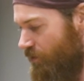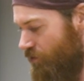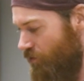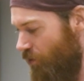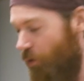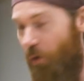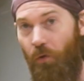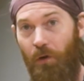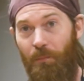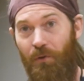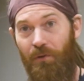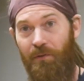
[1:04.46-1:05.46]
so
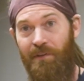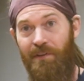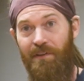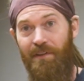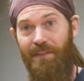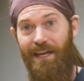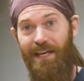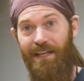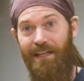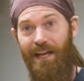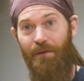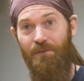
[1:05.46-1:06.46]
horrible
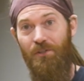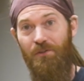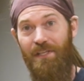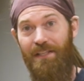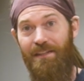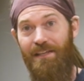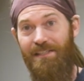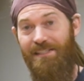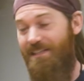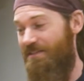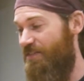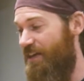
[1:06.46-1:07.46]
that I was using this
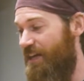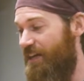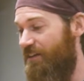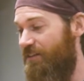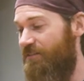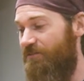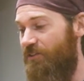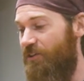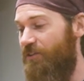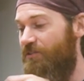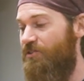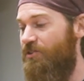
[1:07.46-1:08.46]
thing for
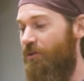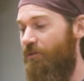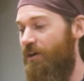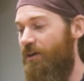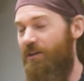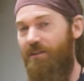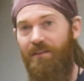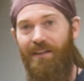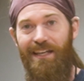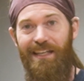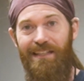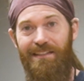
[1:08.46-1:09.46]
so long
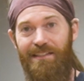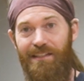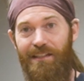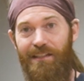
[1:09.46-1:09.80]
and